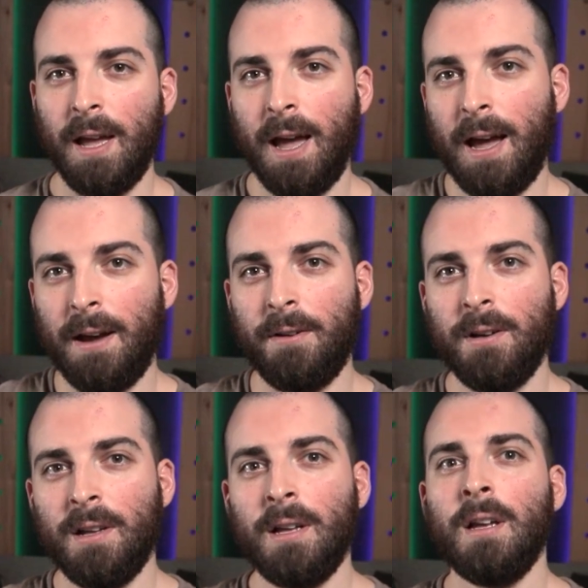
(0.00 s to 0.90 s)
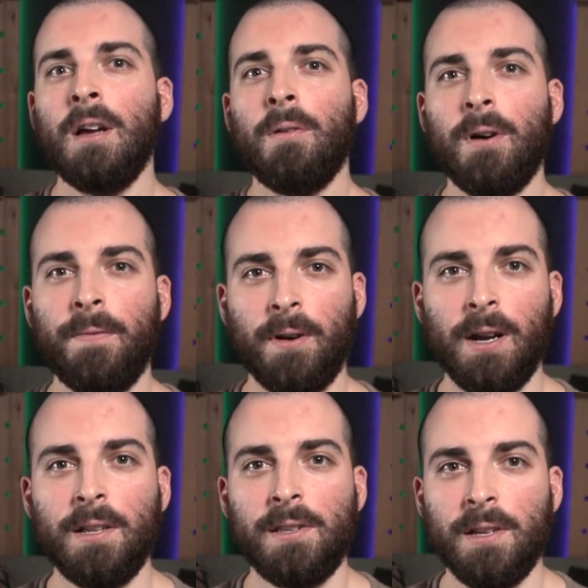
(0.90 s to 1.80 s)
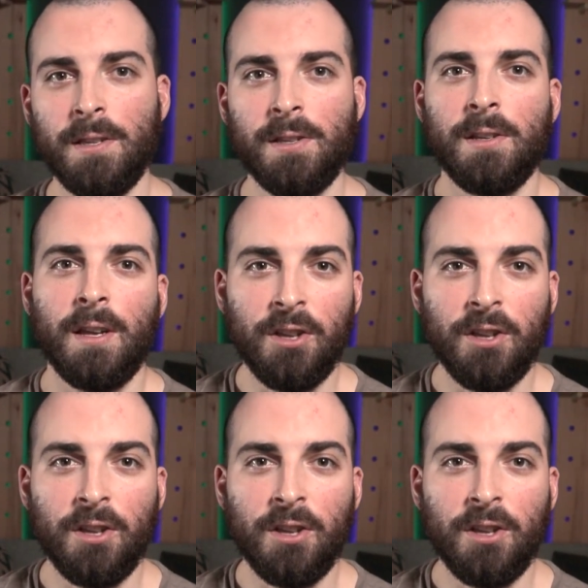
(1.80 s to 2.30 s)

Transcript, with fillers: How? Well, for instance,